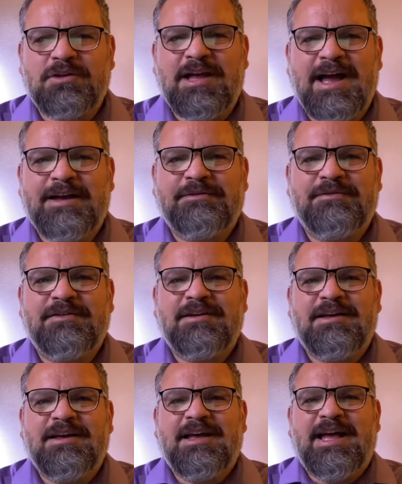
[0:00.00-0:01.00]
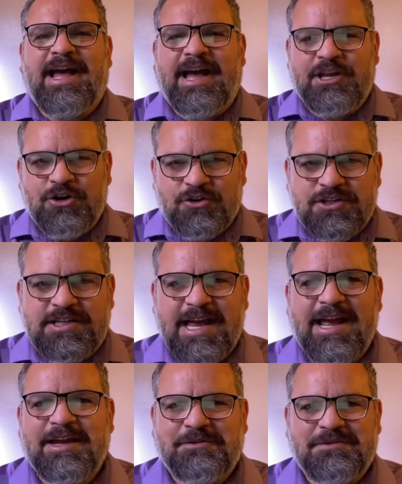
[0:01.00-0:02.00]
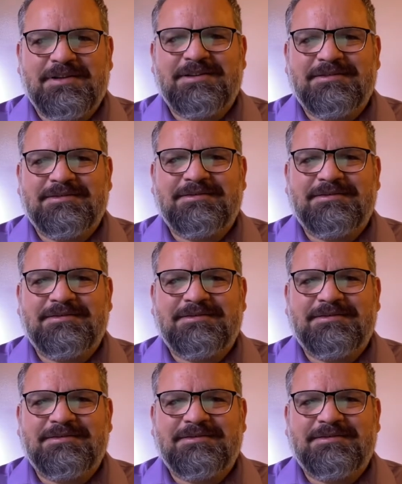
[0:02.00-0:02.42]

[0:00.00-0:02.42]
life, and you're saved,